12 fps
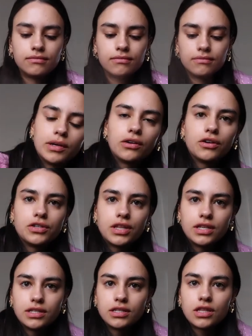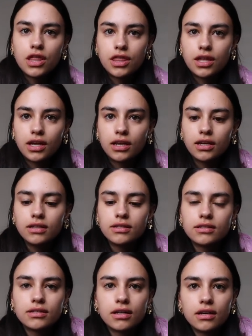Oh my gosh, this is the
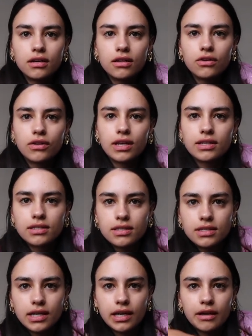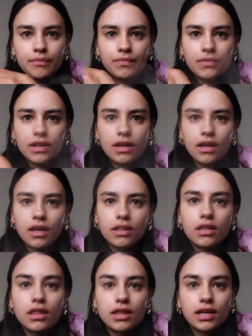thickness. Look at that steam.
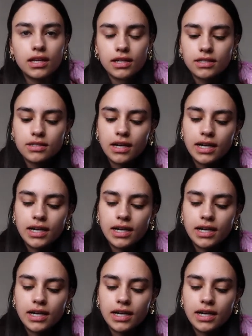The thickness